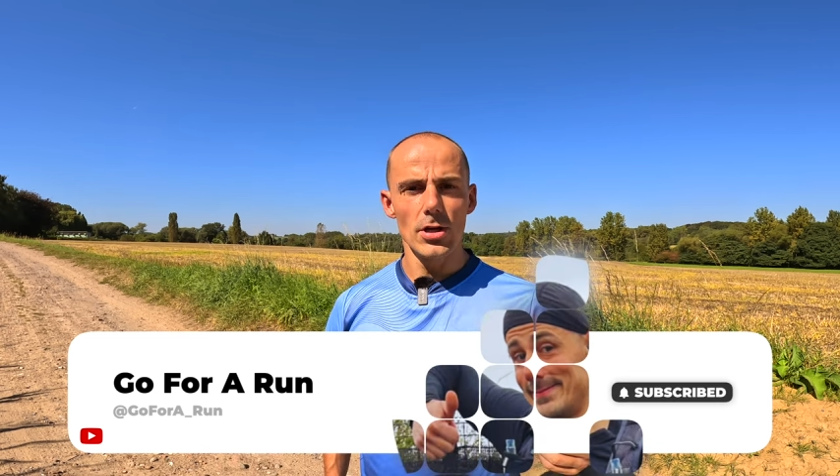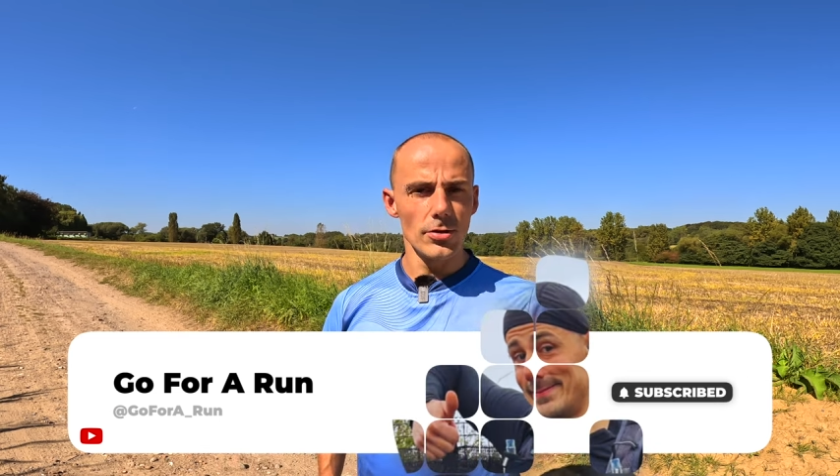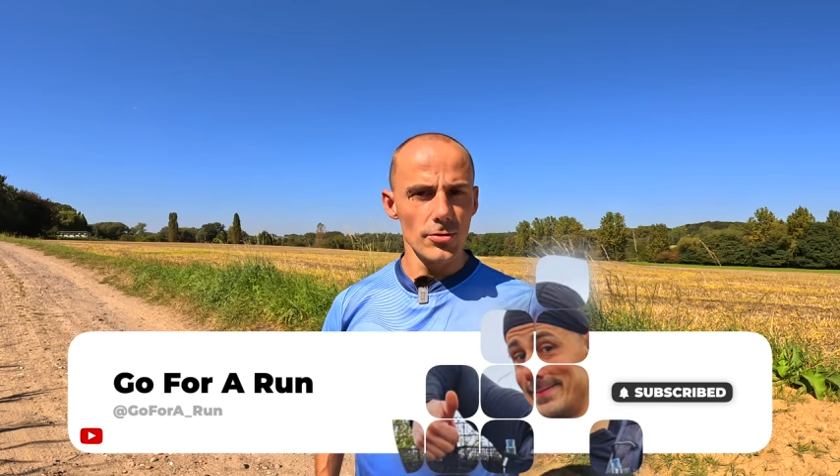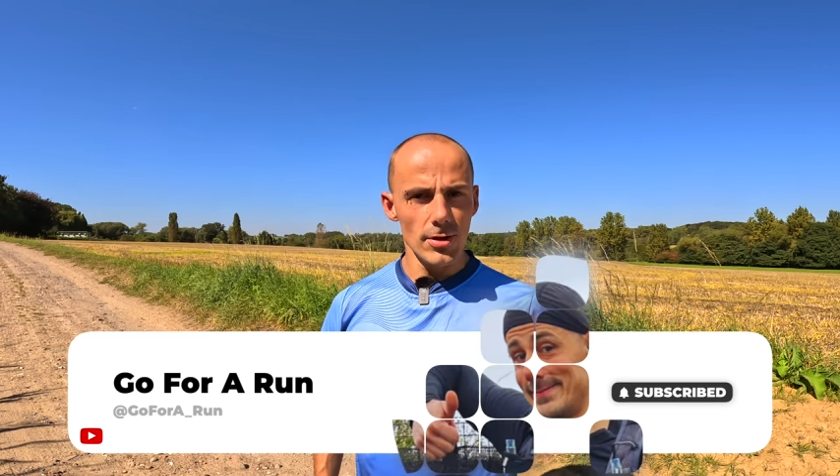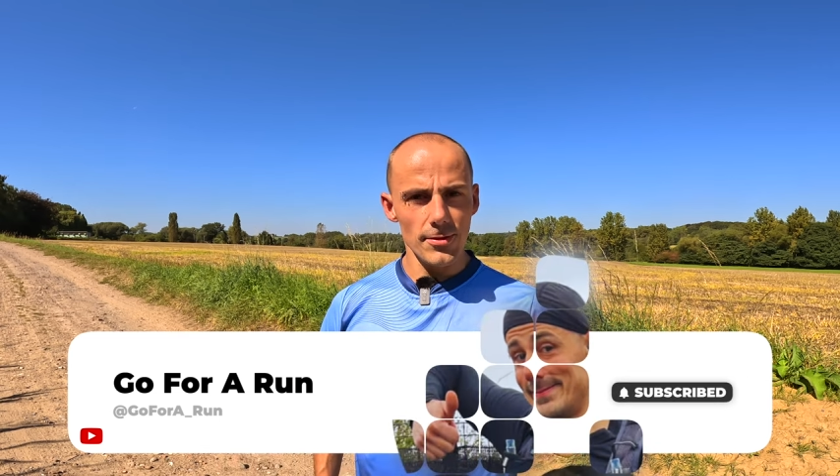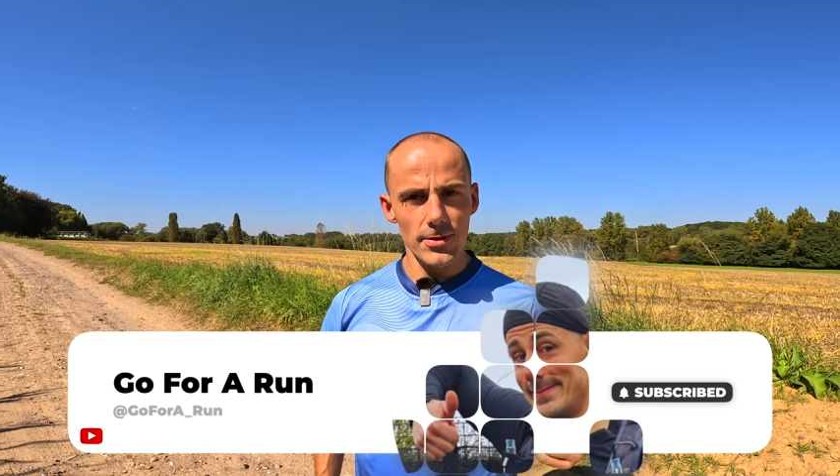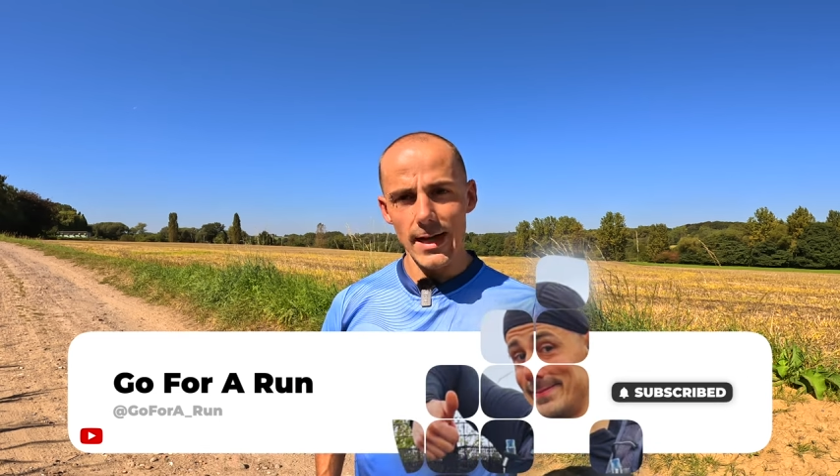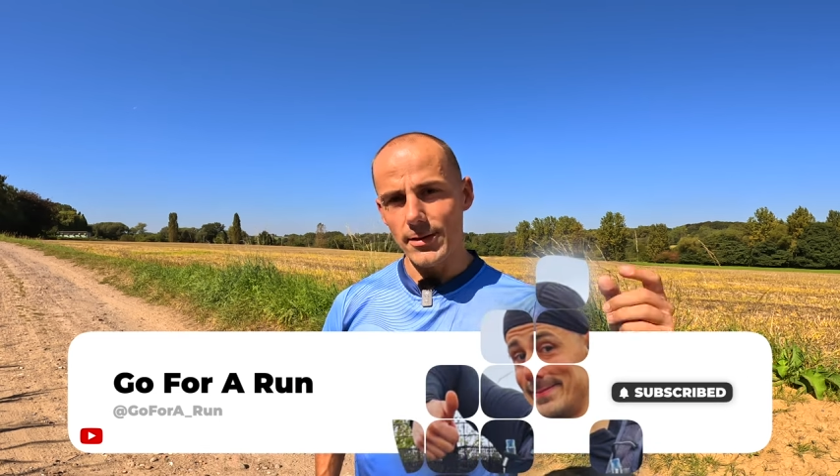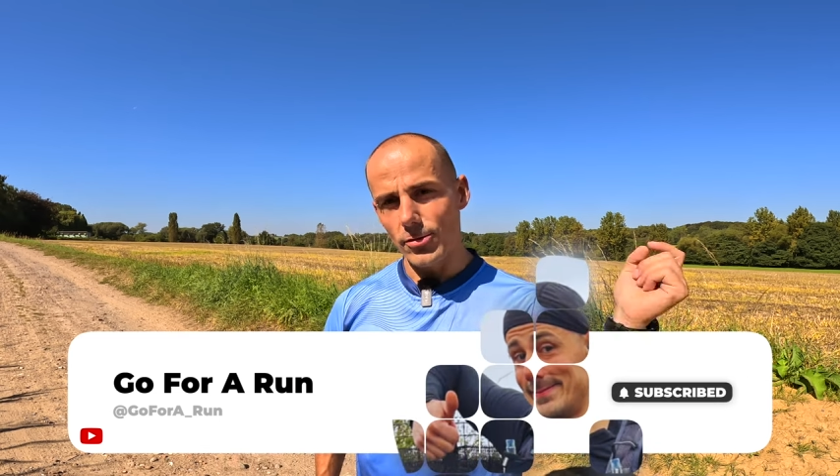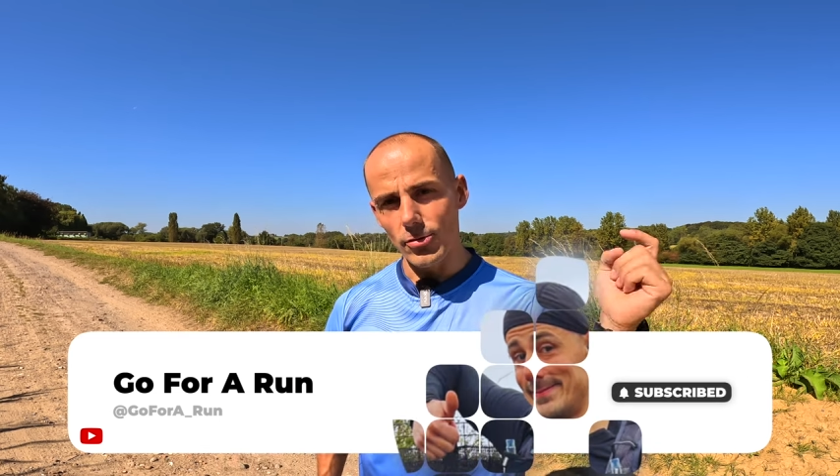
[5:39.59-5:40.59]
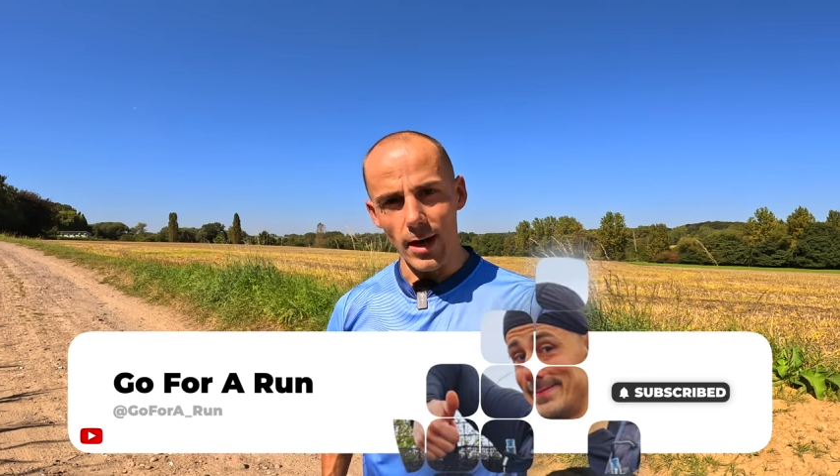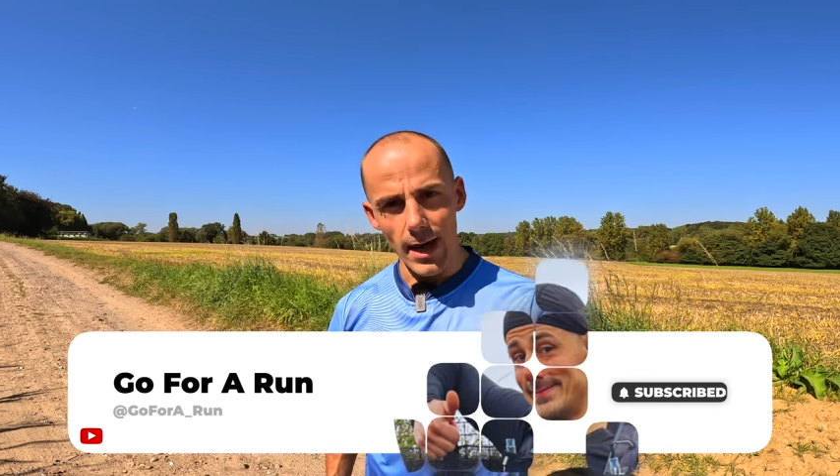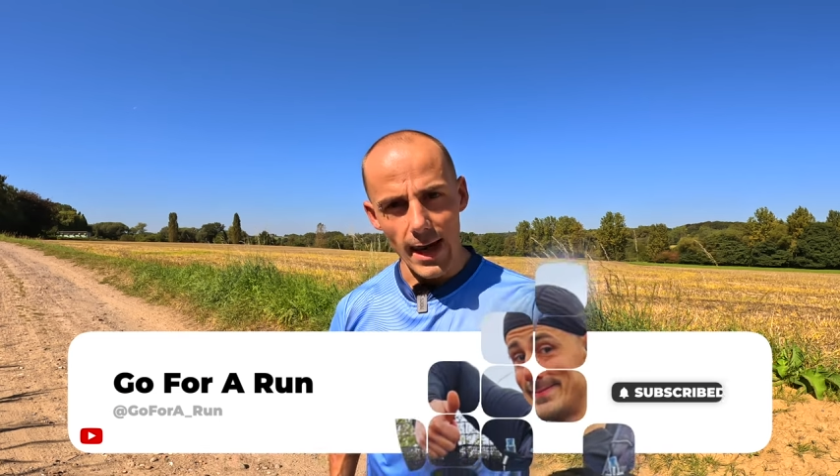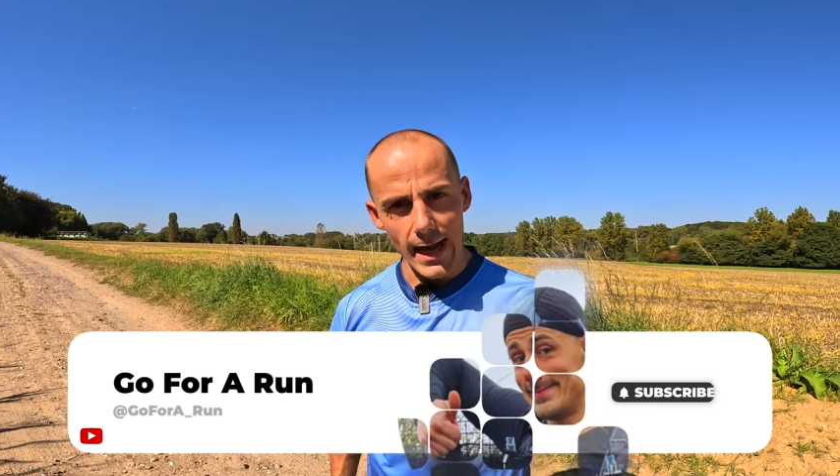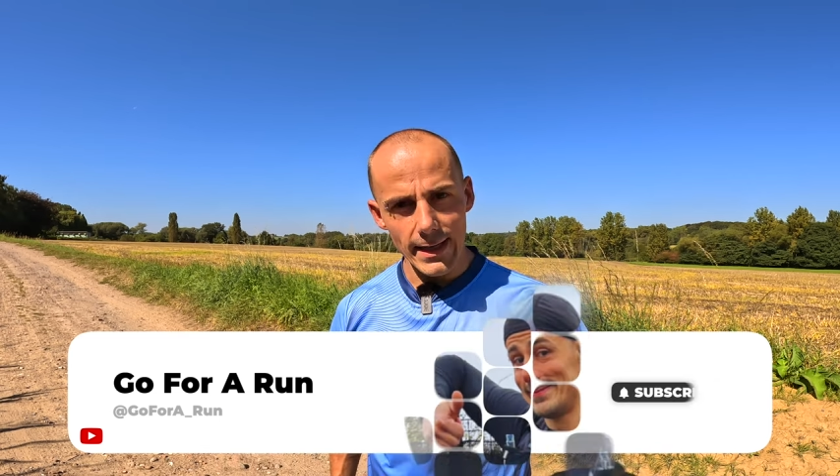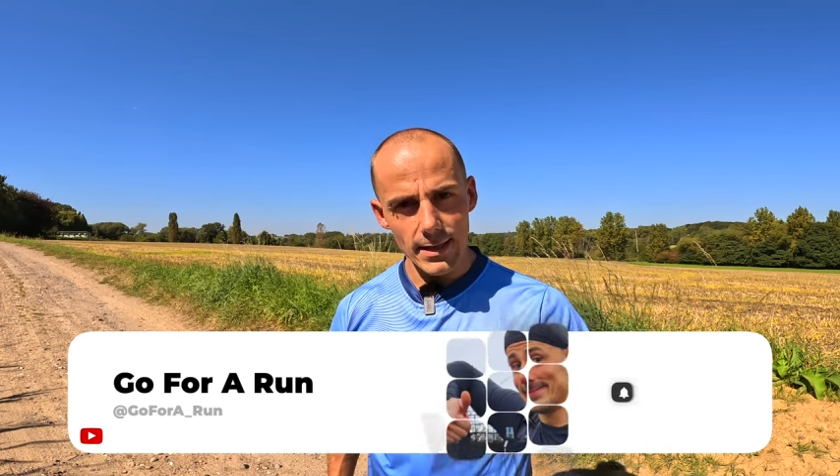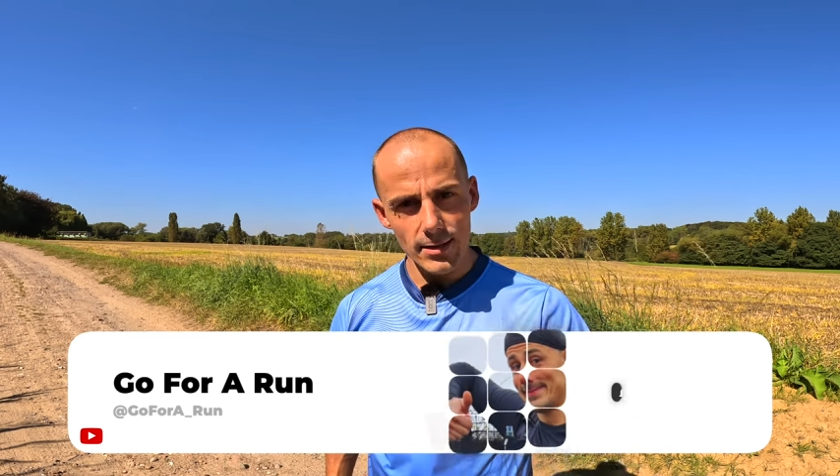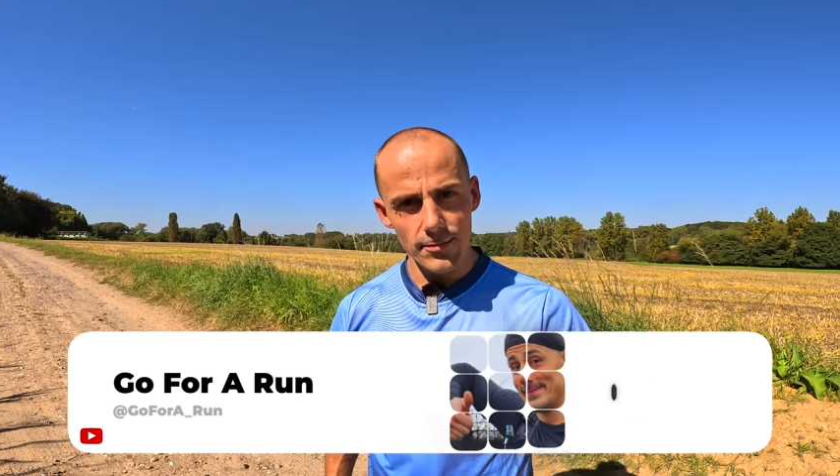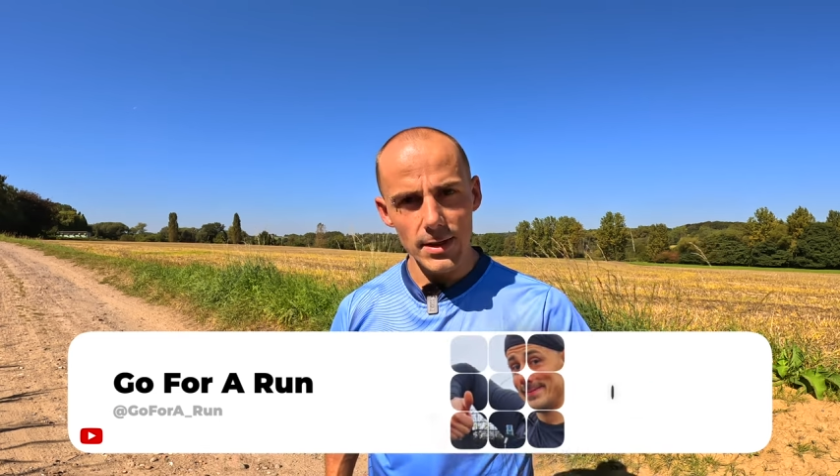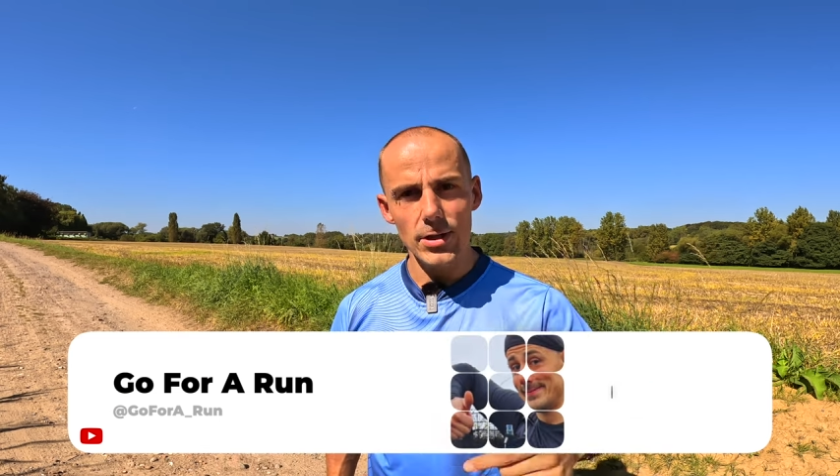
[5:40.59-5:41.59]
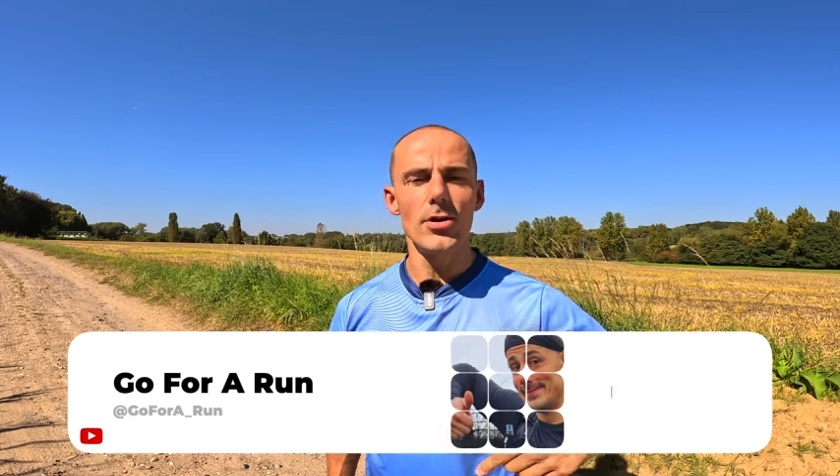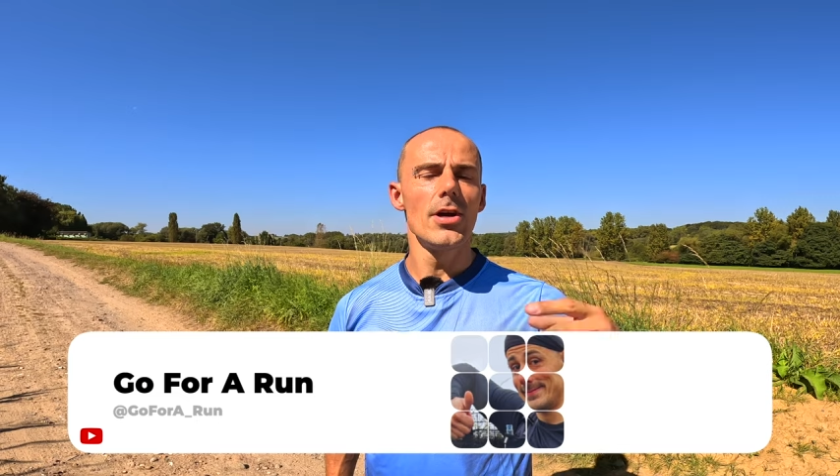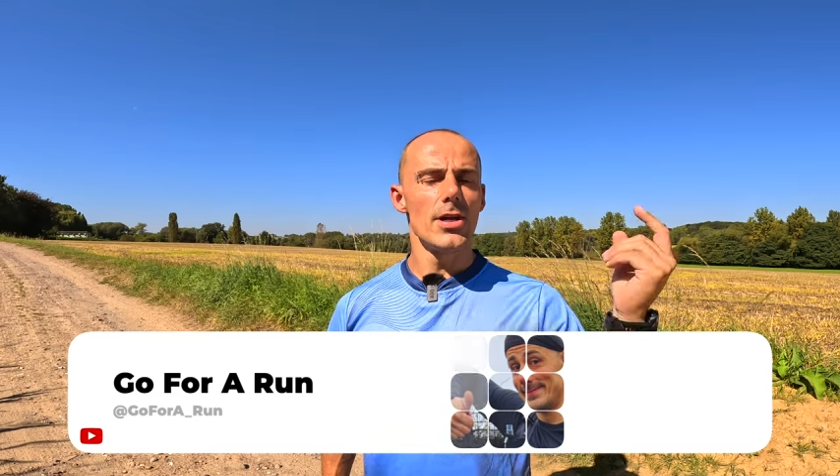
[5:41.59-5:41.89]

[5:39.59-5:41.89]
do not forget to like the video,